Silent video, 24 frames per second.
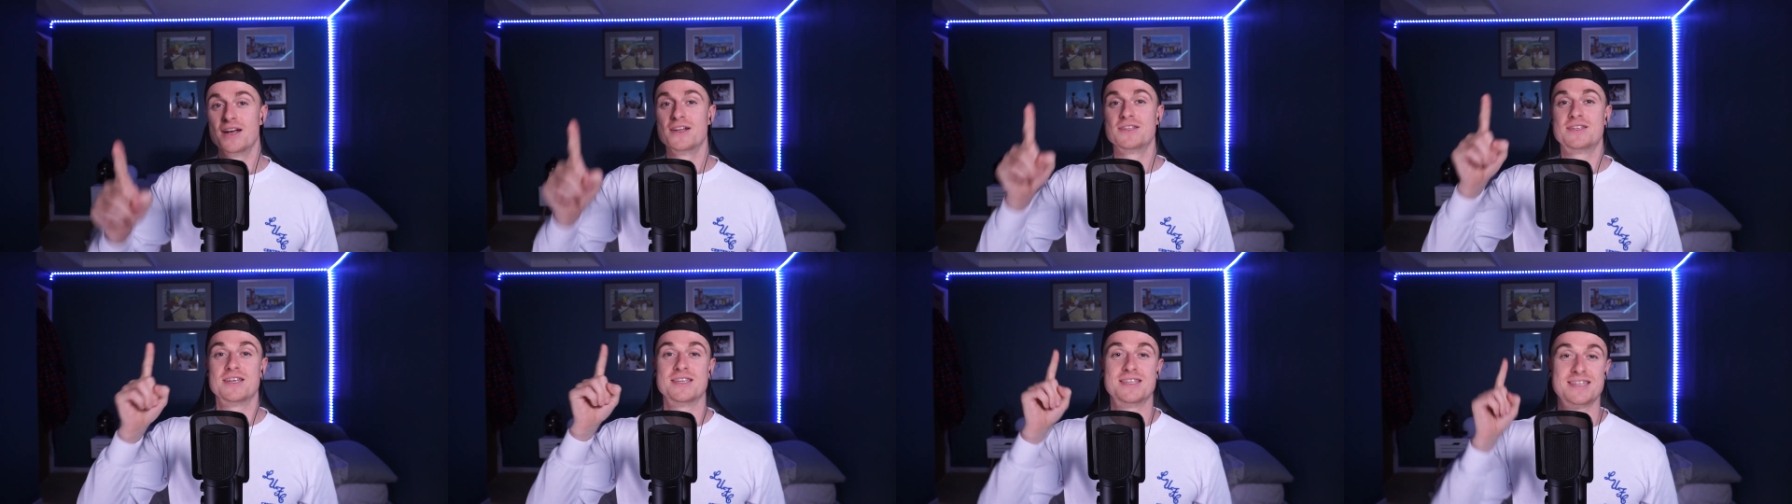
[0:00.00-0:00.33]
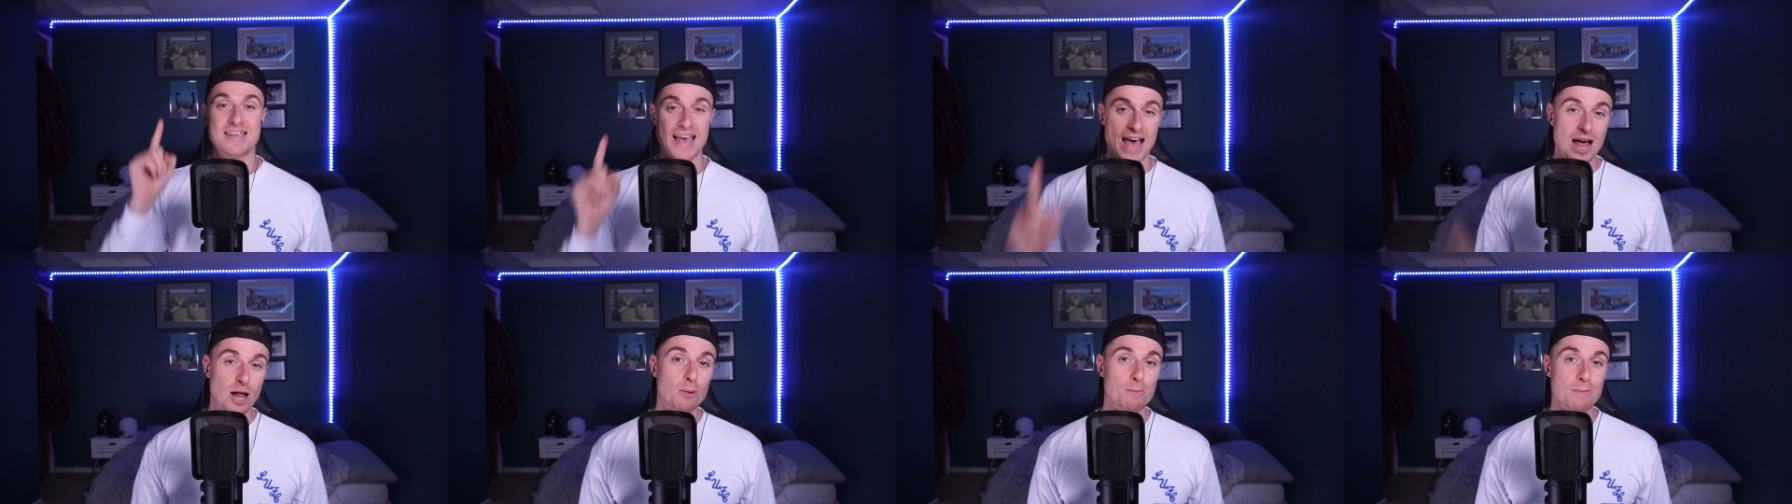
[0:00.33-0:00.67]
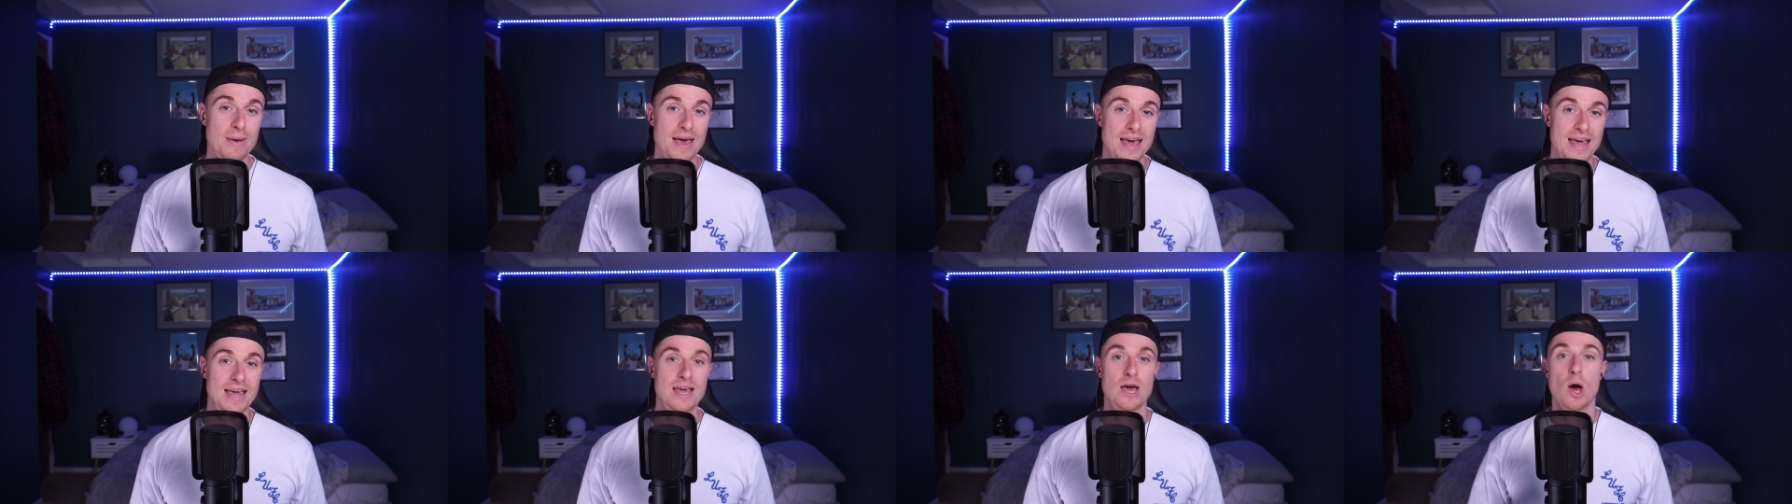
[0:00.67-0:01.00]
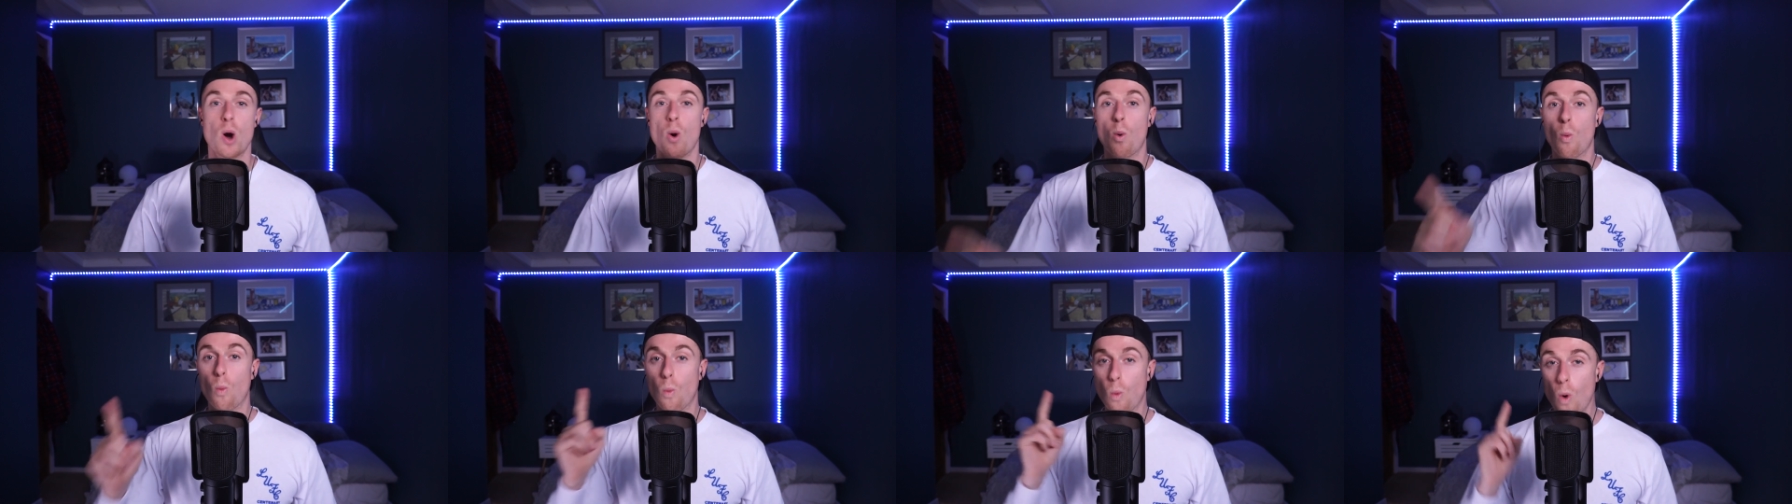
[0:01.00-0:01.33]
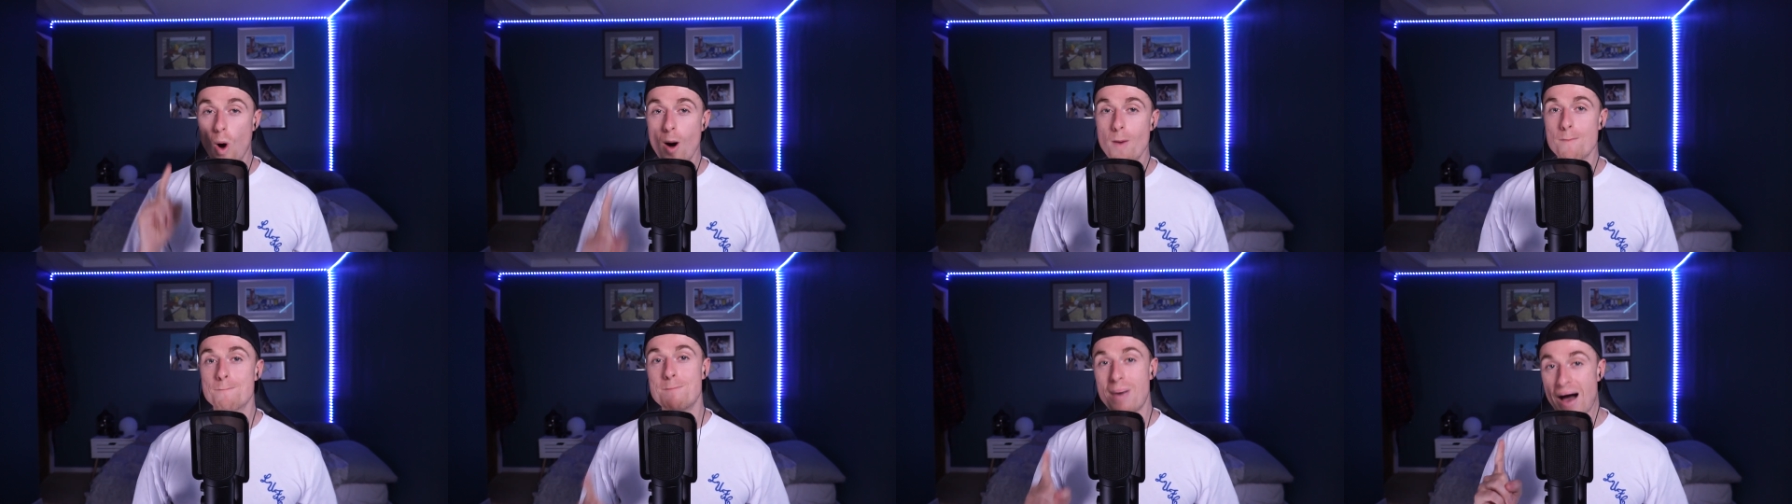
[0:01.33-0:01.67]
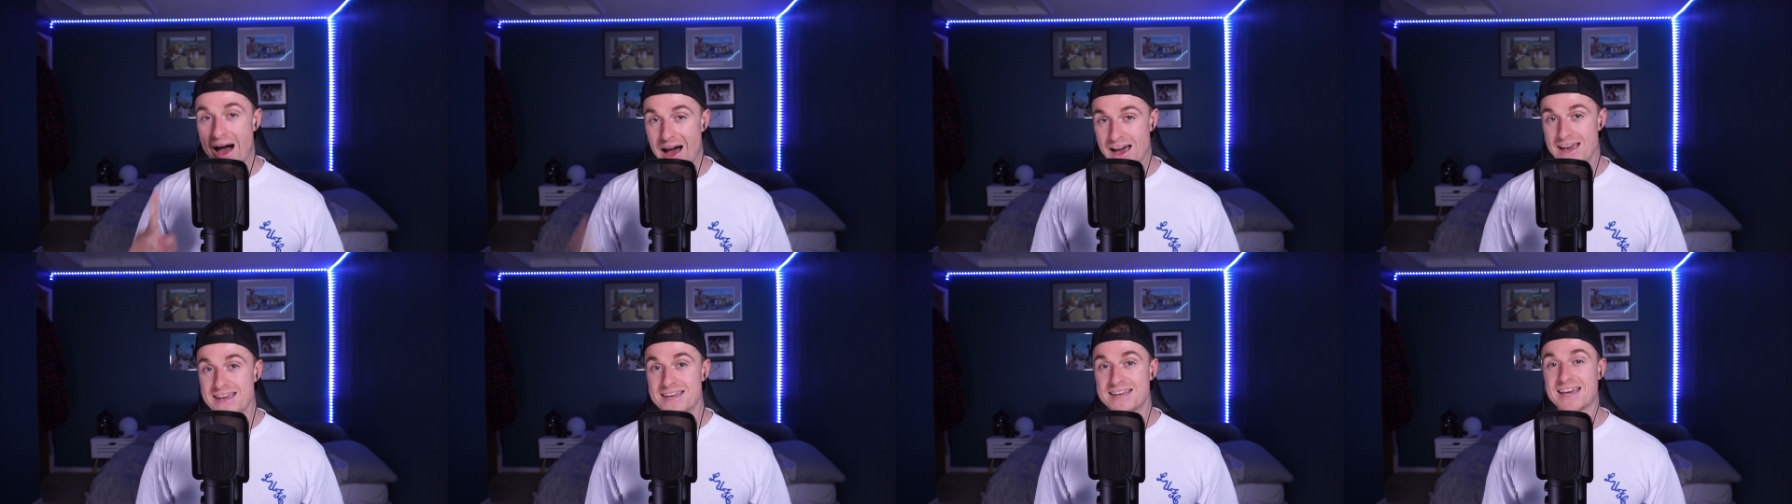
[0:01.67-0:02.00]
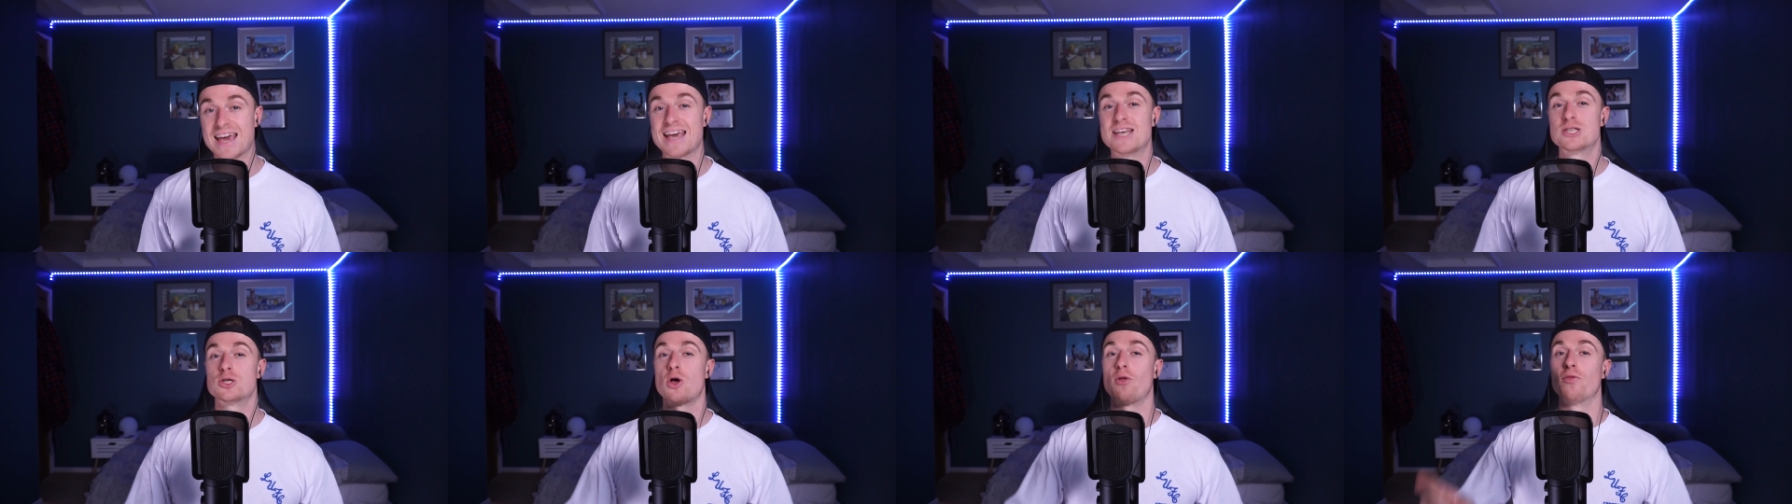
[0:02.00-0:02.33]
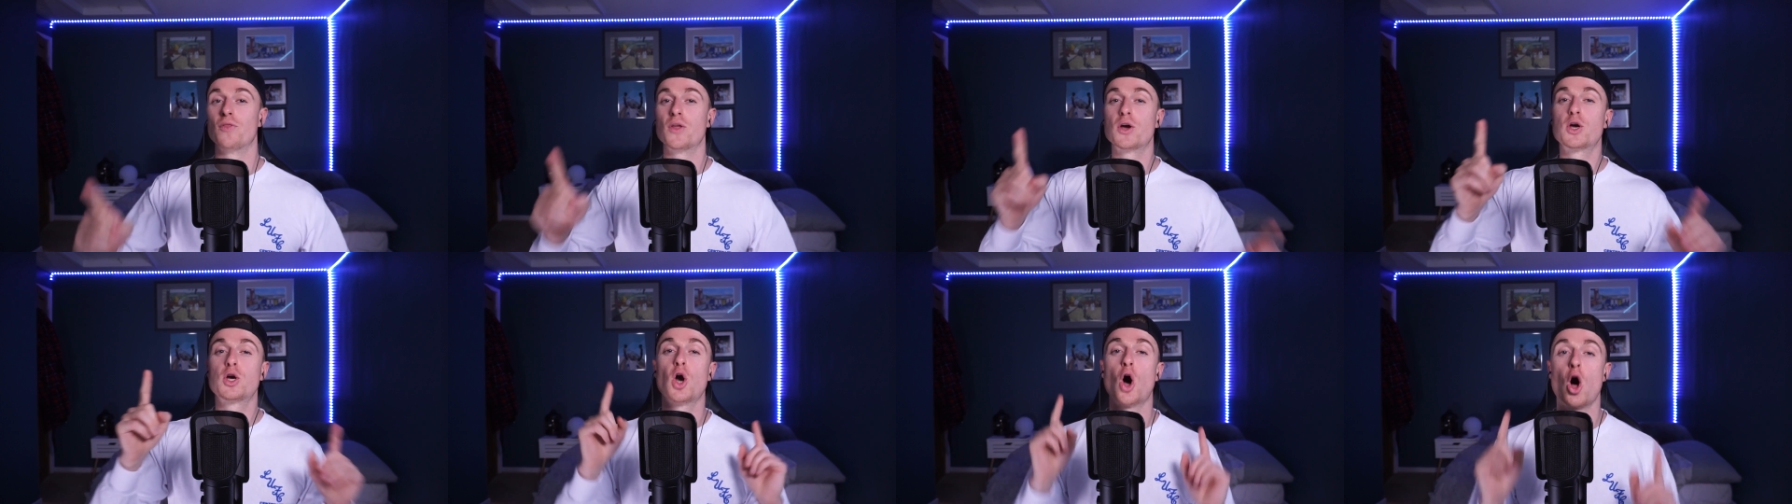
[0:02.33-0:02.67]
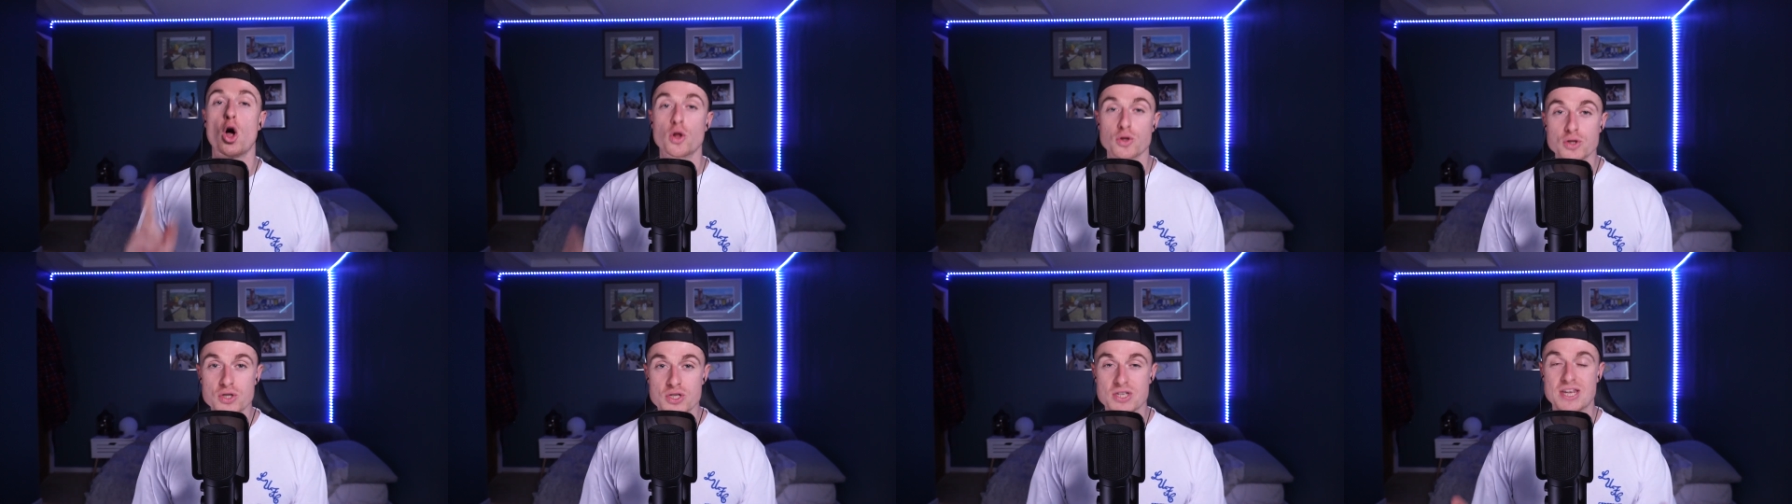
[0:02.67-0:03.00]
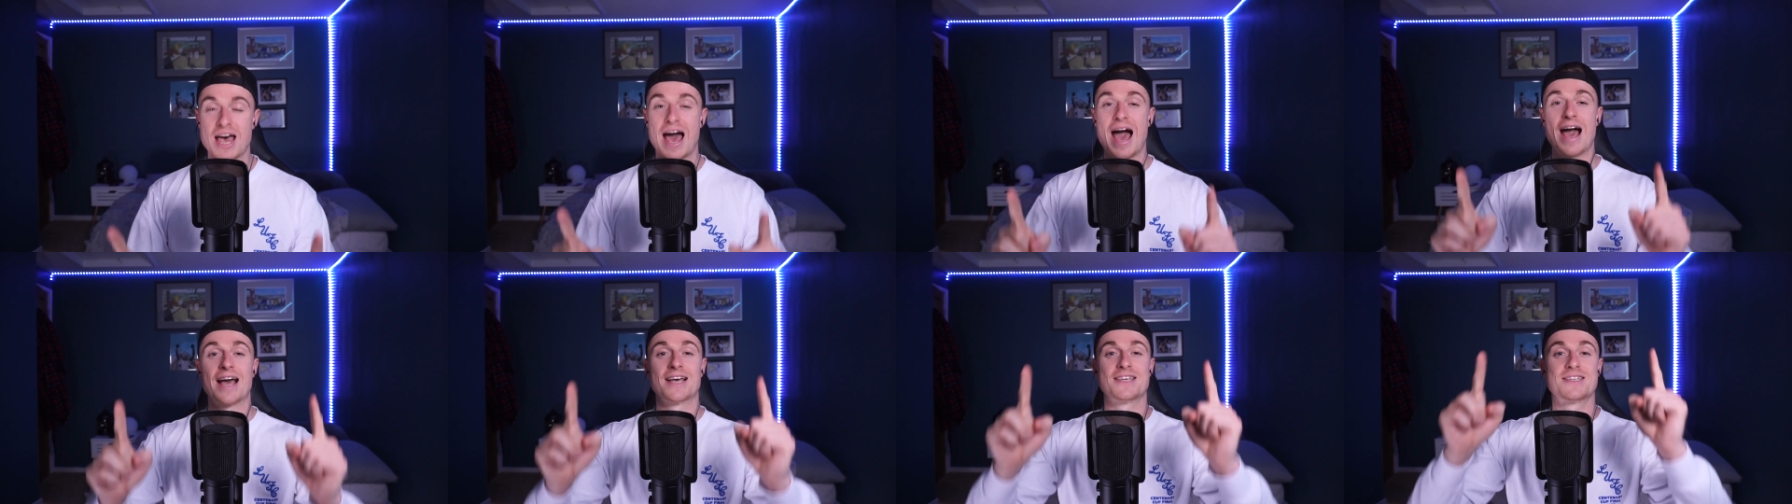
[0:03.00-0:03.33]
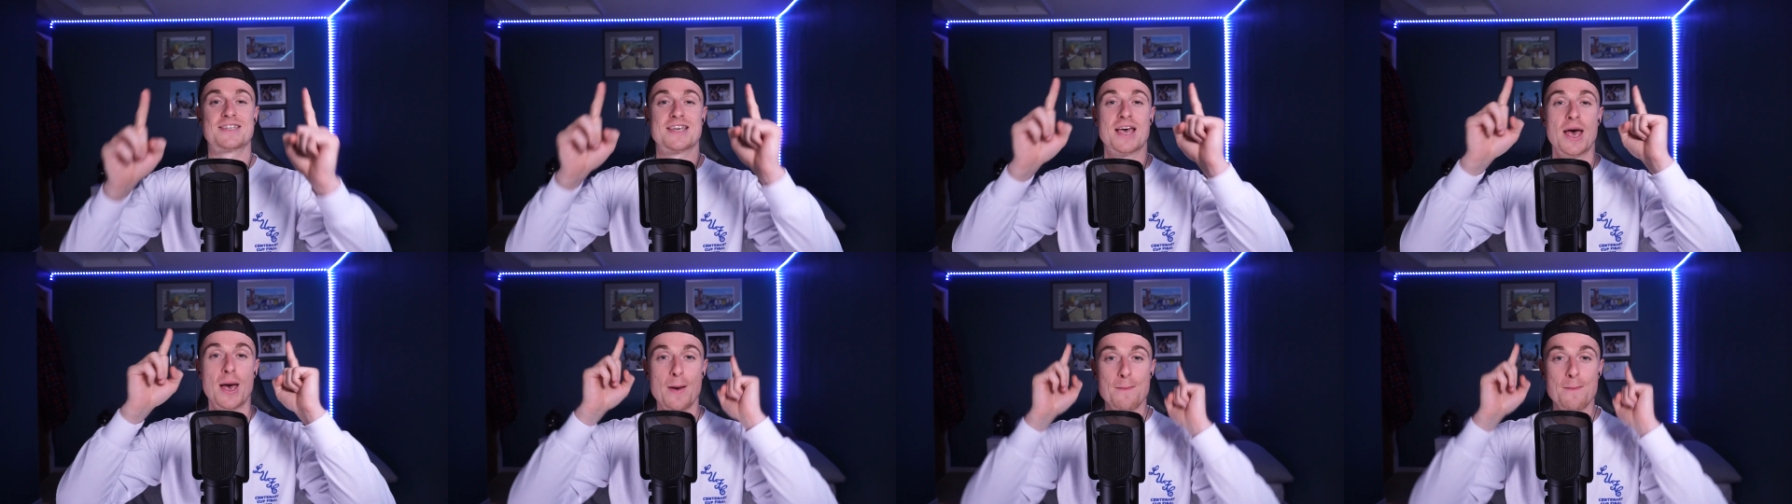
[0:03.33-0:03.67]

to tell me what bike is on the contacts